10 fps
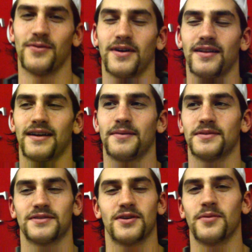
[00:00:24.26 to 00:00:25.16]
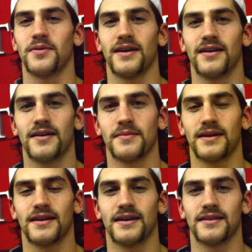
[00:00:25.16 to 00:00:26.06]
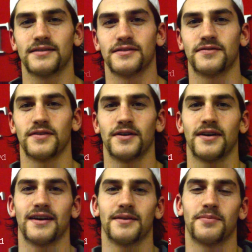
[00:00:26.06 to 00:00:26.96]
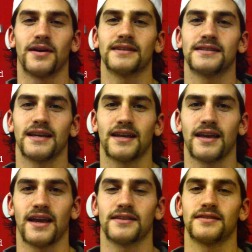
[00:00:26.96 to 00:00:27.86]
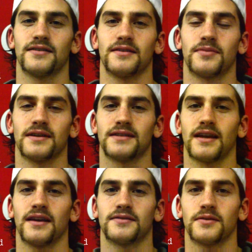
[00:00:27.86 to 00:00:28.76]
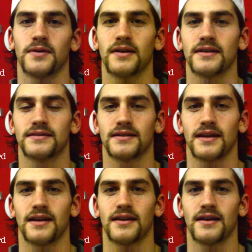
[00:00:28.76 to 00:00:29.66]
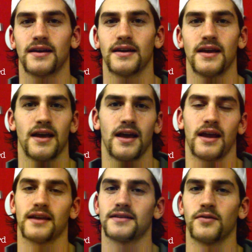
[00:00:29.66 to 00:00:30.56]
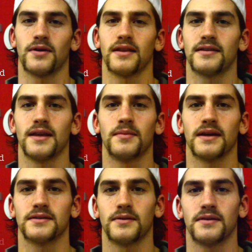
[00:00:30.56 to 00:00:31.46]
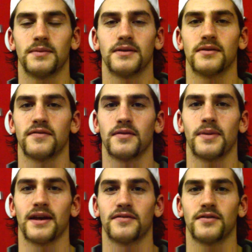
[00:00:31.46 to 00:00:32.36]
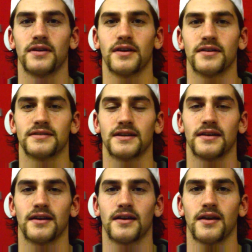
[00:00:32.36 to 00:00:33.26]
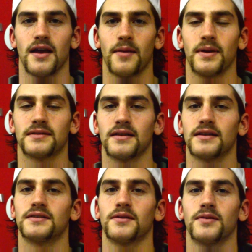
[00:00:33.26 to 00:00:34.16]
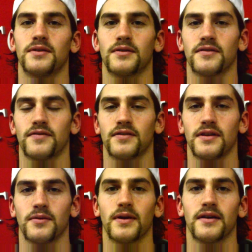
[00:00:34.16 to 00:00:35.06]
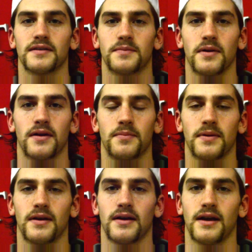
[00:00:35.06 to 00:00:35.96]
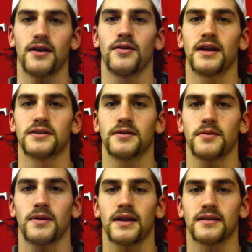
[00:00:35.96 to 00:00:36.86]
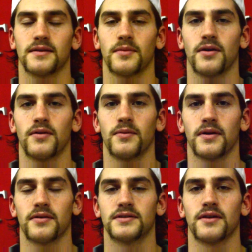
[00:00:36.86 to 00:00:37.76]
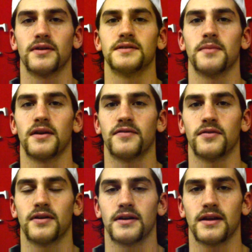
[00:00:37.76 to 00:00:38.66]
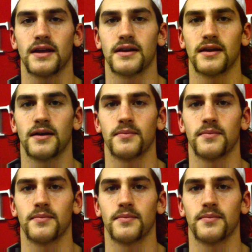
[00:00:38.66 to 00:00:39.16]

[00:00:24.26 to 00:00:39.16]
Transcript: Well, it was a no-brainer. I mean, this is for prostate cancer and prostate cancer awareness. And I guess everyone on the team does it. We've been doing it for the past few years. And basically this year we're doing it for the awareness part. But I know next year we want to get something going where we can start raising money for it and